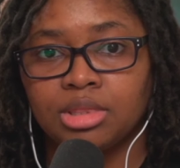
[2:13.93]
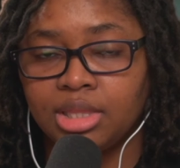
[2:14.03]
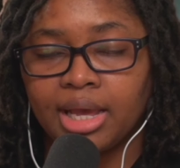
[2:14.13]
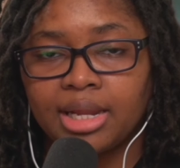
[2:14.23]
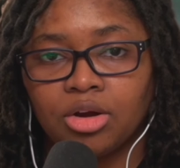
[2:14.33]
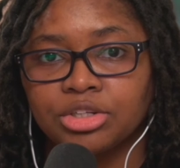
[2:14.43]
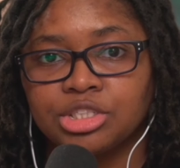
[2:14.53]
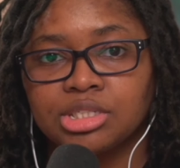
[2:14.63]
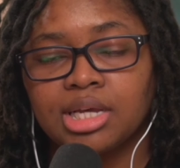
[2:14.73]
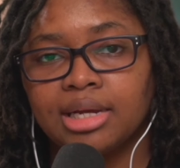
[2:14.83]
that are
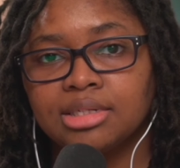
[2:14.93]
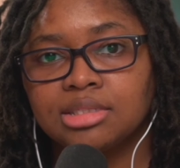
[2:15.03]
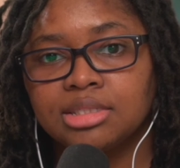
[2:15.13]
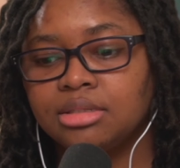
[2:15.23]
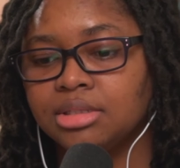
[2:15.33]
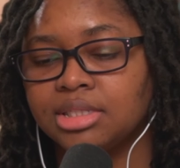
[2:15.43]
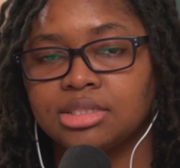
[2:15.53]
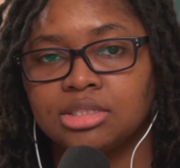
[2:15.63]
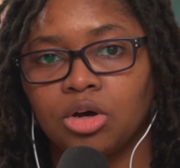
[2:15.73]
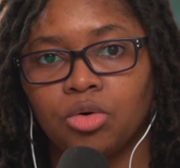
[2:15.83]
just honestly
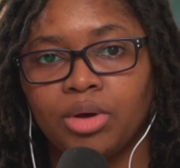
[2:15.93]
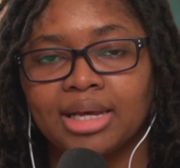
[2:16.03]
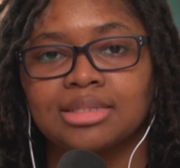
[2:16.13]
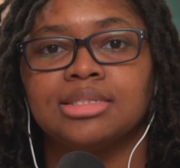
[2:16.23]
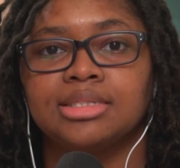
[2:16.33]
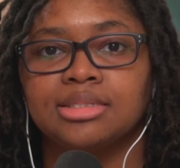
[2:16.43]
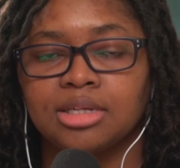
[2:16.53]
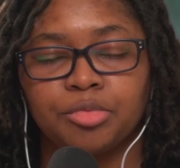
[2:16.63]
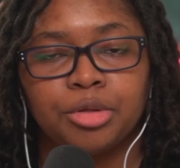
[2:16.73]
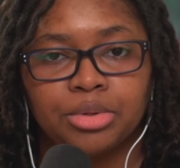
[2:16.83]
this whole exodus
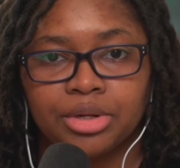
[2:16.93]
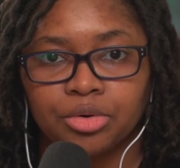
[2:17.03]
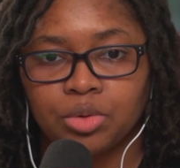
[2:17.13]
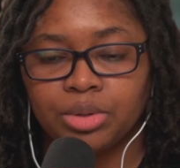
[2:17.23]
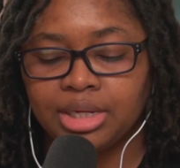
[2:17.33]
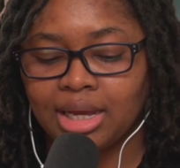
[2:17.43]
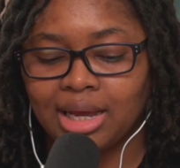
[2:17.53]
of people that are quitting.